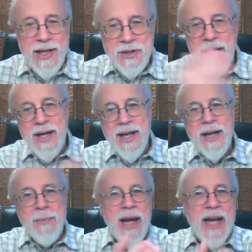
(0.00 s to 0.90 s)
You had to
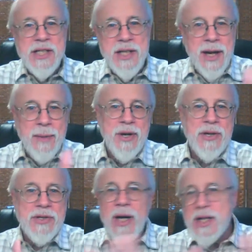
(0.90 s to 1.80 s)
match the
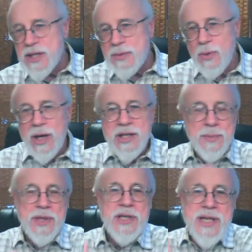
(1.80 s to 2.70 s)
numbers not just once,
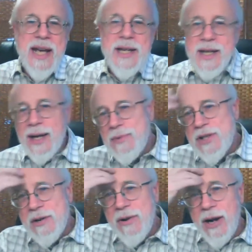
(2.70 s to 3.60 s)
but 10 times in
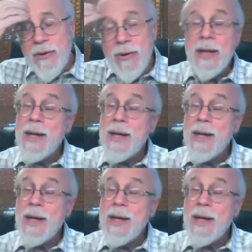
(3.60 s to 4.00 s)
a row.